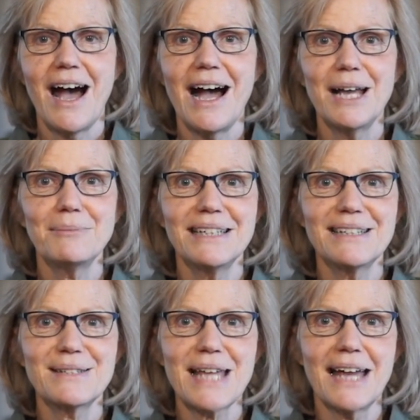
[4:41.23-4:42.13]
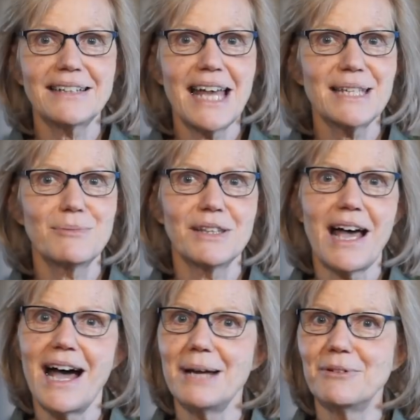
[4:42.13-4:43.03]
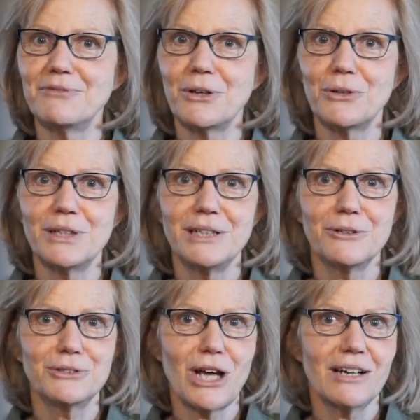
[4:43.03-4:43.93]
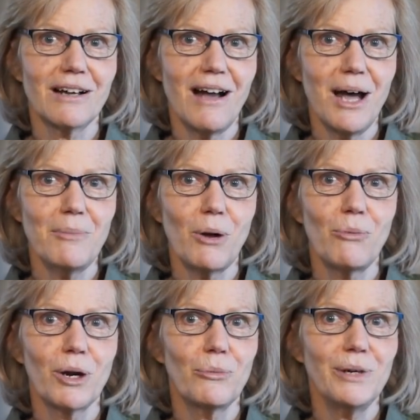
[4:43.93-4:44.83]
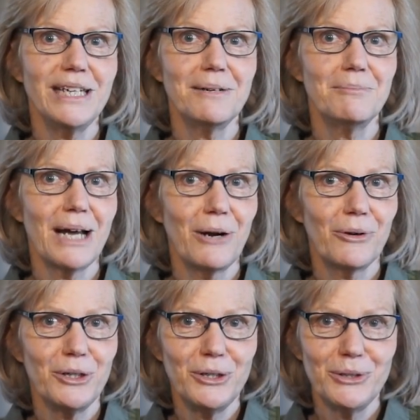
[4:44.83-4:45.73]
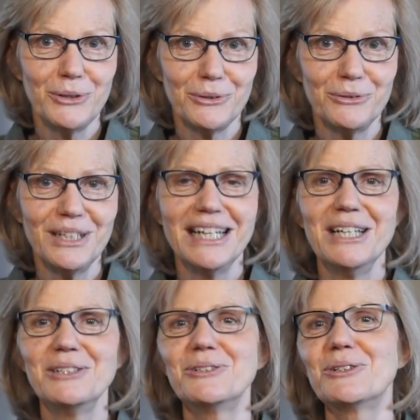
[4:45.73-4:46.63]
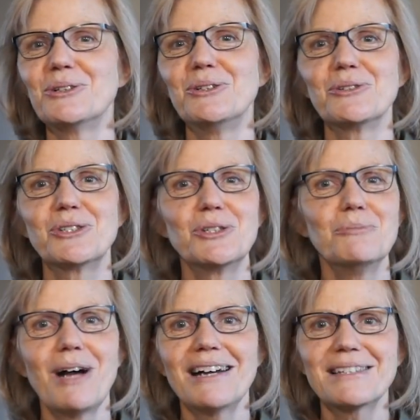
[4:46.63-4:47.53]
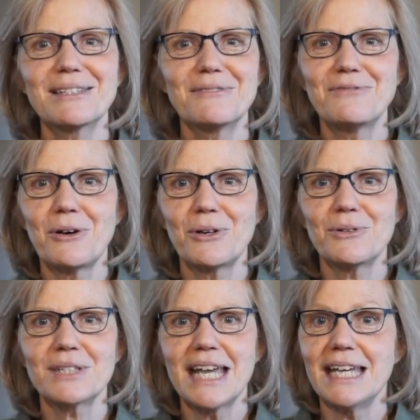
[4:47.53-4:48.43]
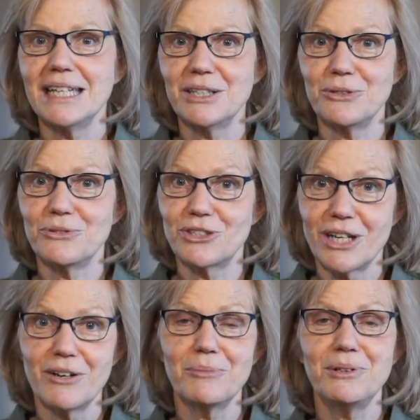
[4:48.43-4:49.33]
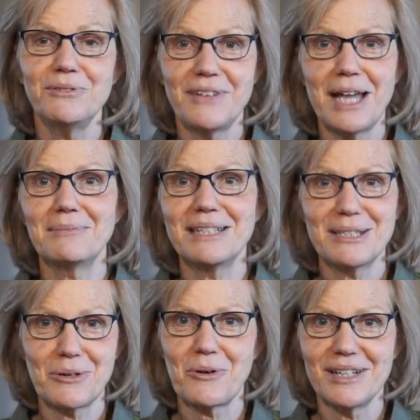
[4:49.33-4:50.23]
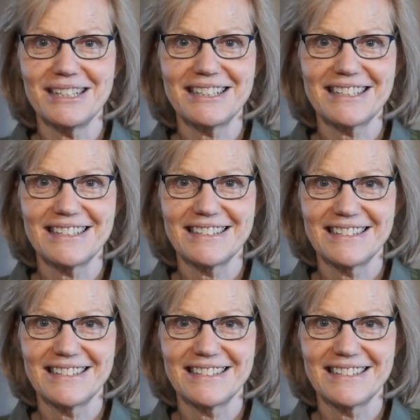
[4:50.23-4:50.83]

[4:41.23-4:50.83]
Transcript: I'm Linda Satgas with I'mAPhotoHero.com, where we empower you to turn your shoeboxes of photos into shareable family stories.